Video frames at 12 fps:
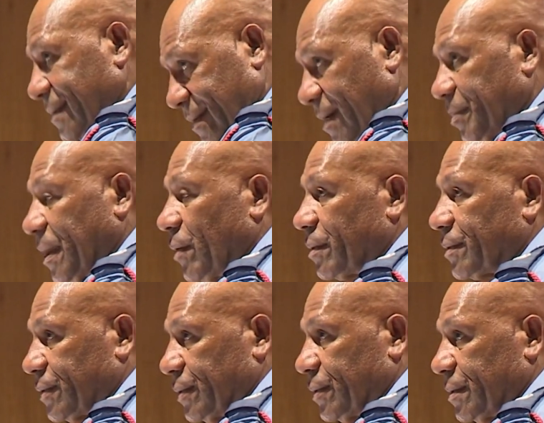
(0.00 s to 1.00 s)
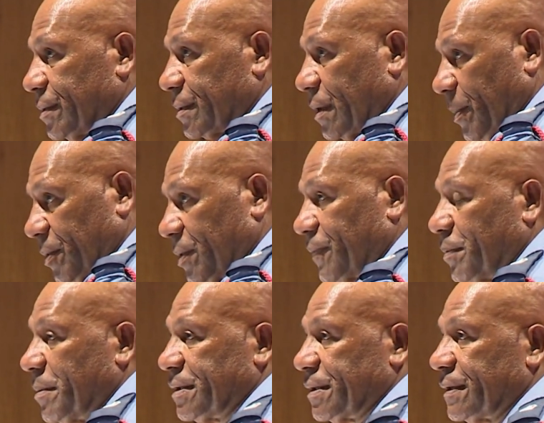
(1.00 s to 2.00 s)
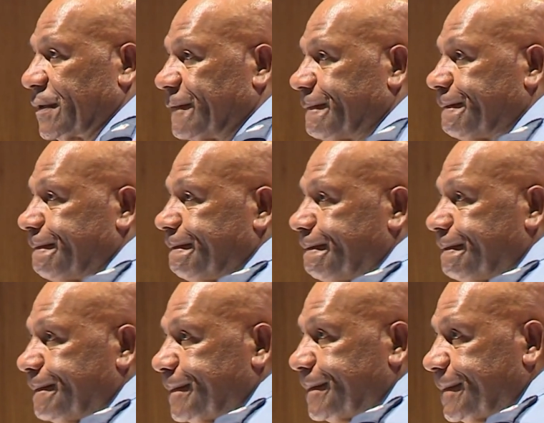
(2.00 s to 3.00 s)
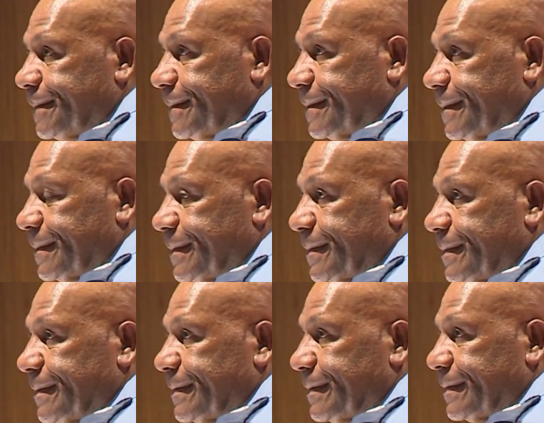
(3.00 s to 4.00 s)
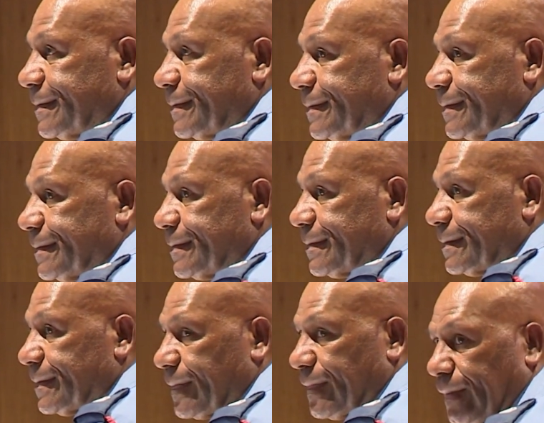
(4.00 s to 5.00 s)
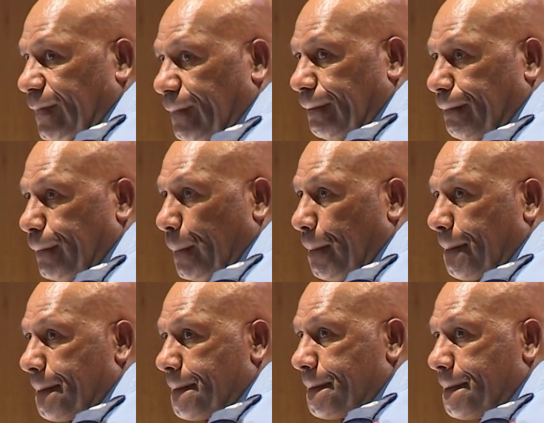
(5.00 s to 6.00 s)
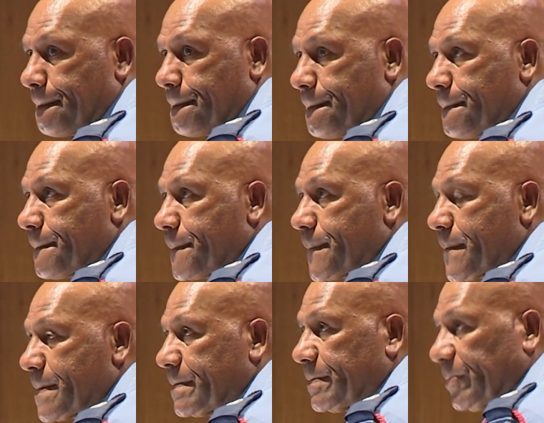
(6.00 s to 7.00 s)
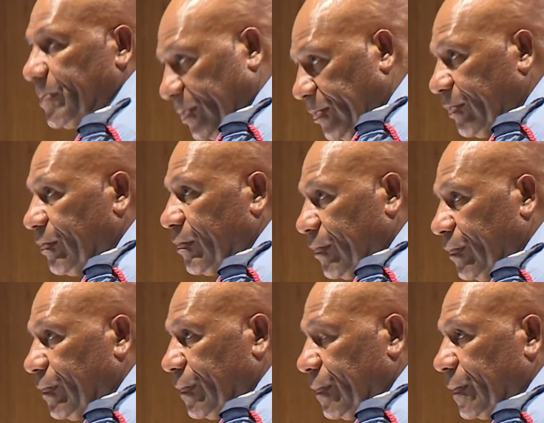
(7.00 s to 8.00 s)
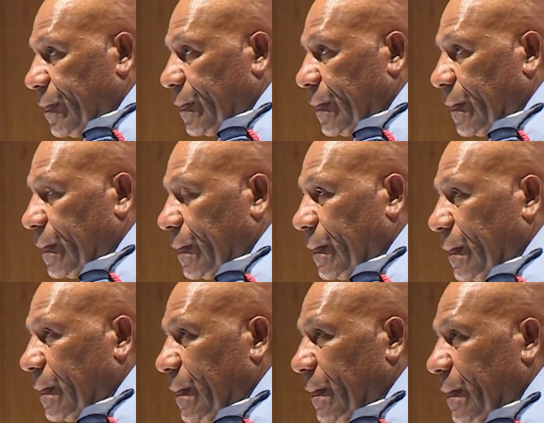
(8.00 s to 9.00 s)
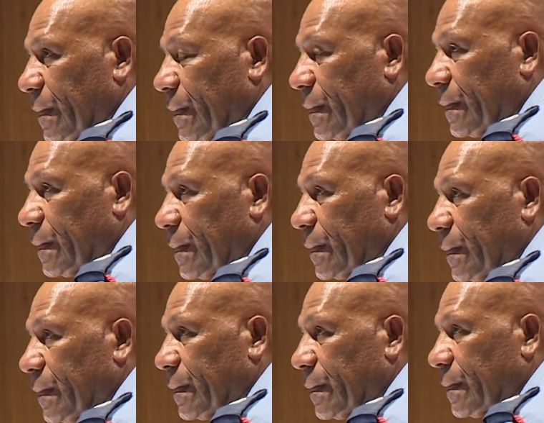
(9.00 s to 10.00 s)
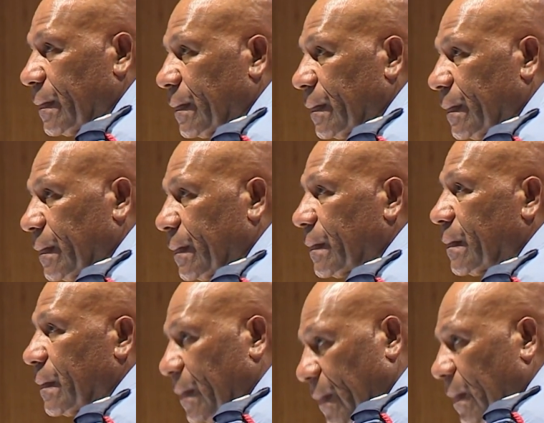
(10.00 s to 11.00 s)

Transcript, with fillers: come down to capital formation. Okay, okay. So you say the, the dog directorate is assigned 2.837